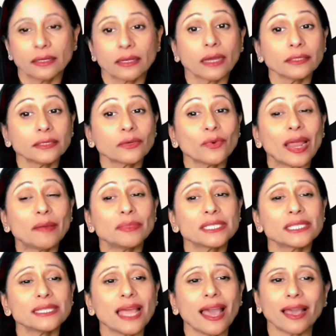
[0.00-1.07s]
Got to grab a
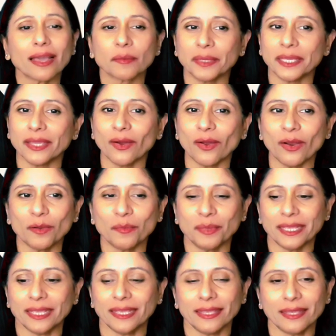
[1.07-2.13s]
snack,
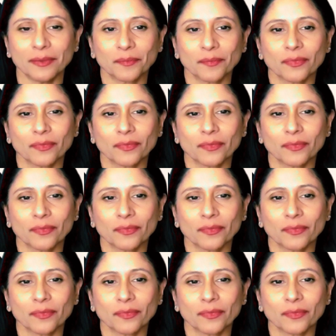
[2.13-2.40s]
BRB.